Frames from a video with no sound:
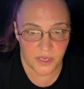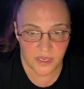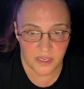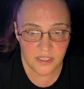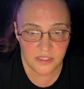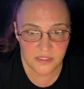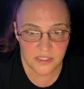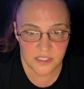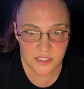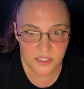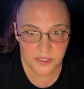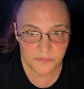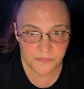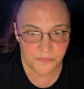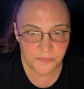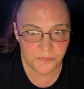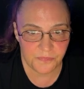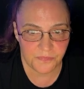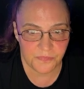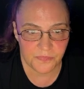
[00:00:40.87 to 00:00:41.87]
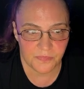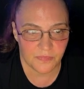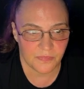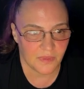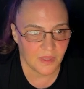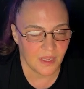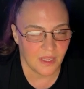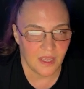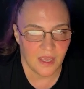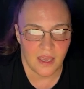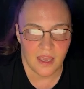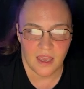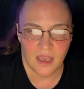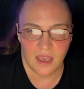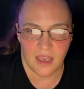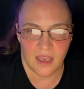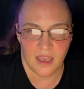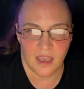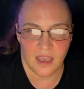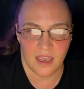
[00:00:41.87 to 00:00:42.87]
it
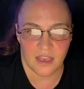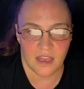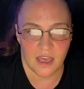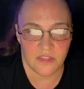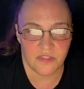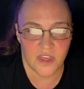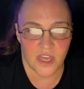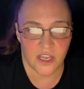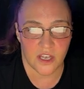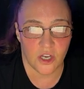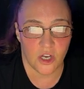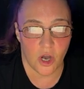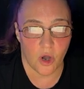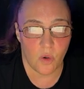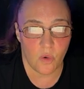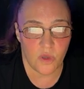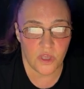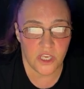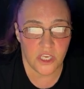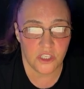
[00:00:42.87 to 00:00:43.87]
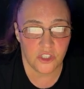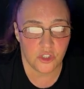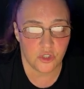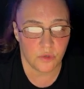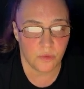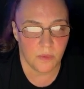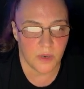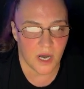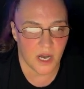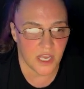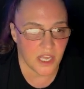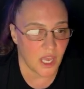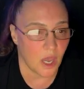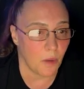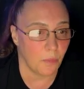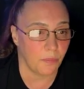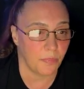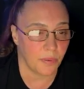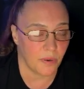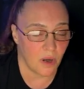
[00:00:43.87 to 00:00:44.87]
and then go into my
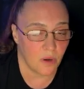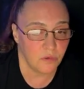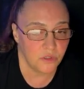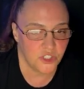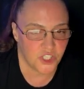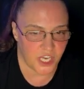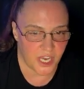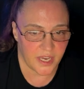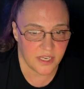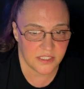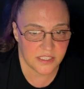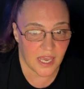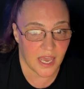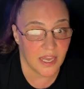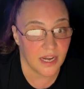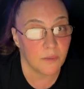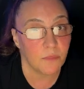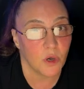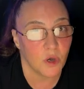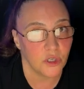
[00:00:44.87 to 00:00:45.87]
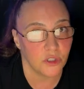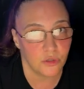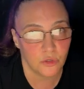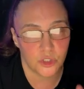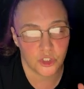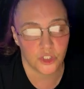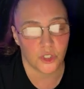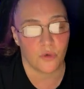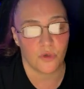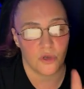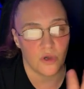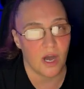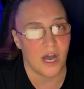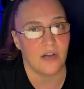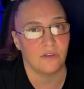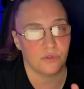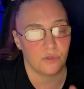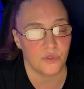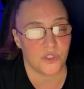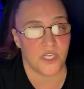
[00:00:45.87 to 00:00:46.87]
project, and I'm going to show you
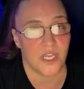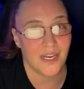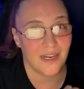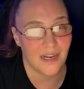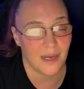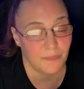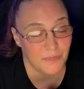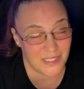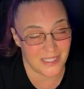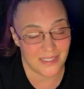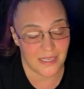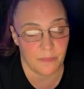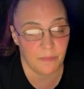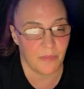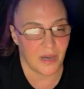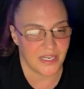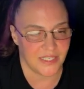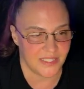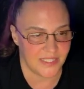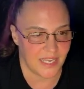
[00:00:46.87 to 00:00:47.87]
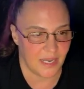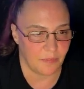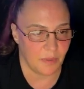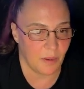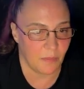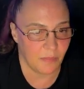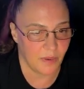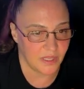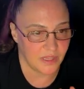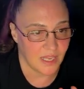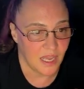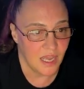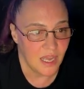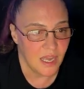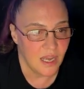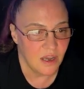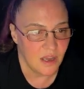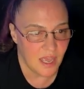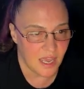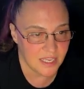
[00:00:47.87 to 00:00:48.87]
how to set it up step by step. But
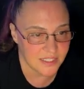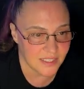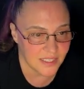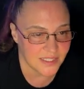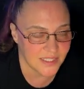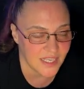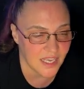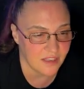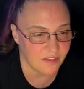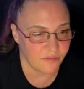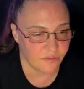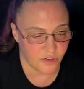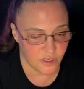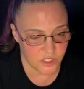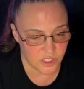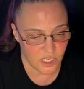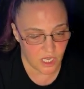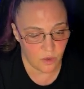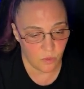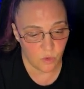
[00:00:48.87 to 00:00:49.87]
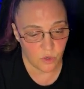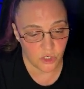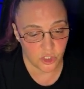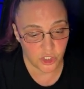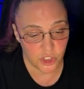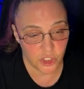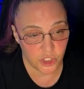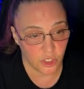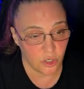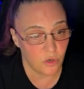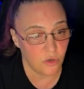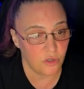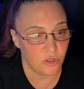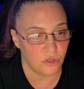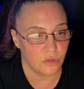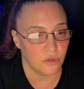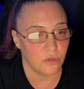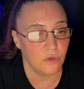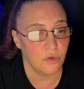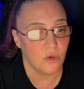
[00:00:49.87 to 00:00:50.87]
as I said, first I want to show
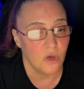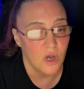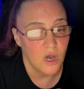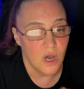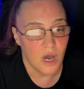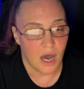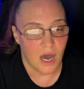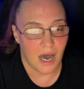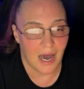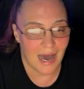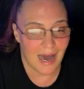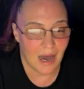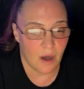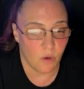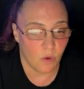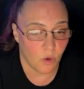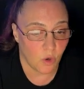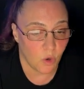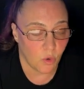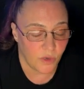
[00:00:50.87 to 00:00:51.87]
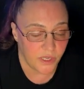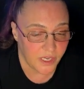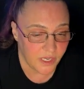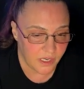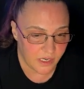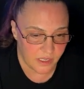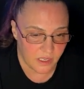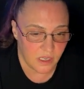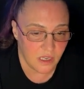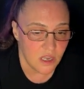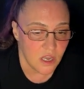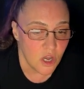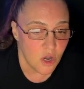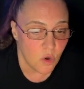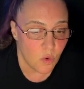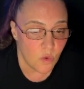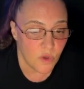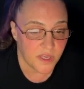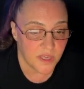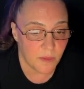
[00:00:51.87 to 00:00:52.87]
you how quickly
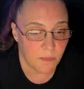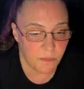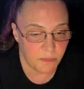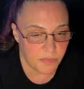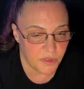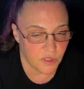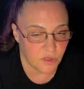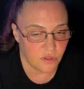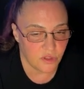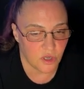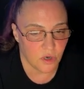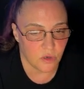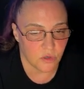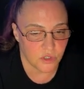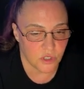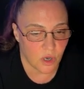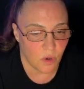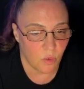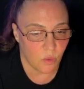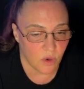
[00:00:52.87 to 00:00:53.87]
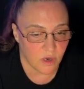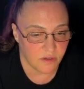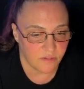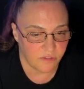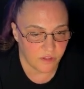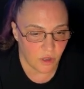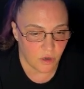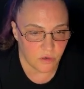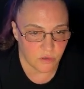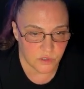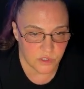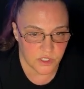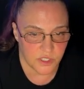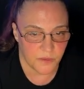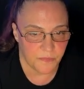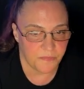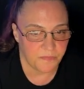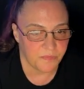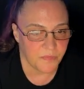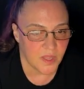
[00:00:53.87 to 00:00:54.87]
we can build those workflows.